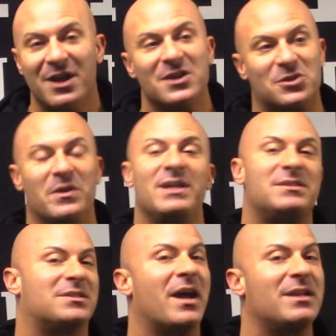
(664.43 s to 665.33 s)
So these
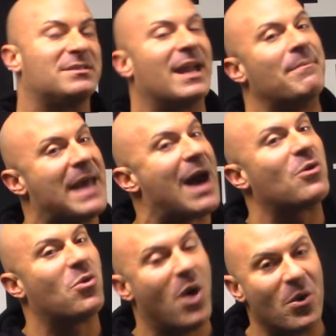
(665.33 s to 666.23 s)
studies that I'm
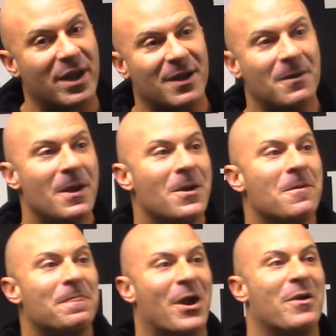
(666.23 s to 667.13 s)
now quoting,
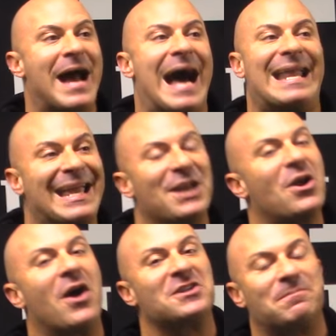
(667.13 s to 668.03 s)
they're not in
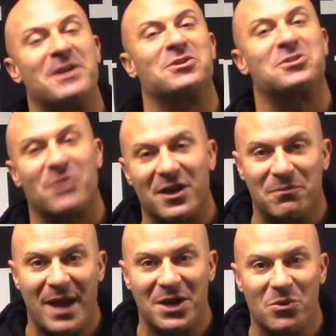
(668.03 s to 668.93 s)
our special strength
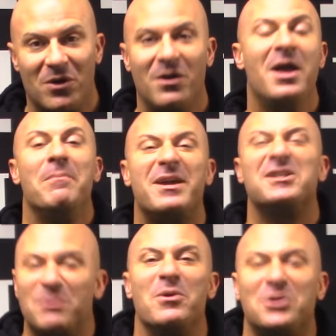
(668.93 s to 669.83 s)
manual
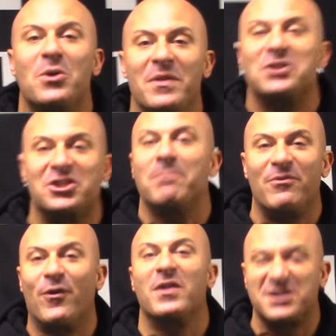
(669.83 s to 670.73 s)
because we were doing this shit
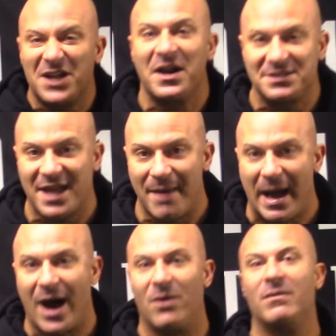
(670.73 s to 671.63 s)
before the studies came
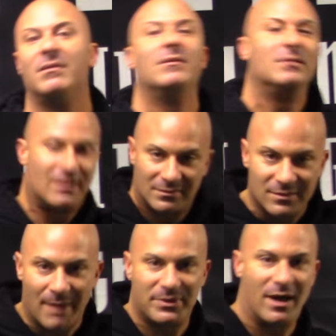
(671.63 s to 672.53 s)
out.
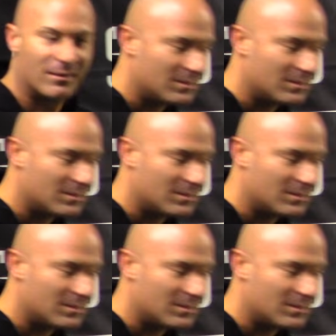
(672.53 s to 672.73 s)
I'm done.